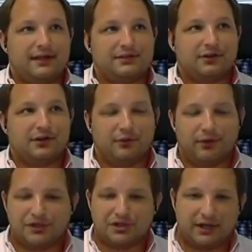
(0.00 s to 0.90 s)
That's a good
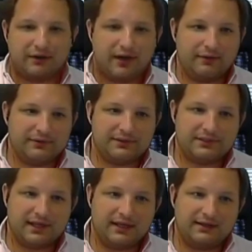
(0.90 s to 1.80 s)
question. I would
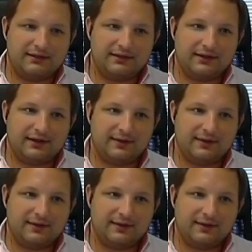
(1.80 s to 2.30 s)
say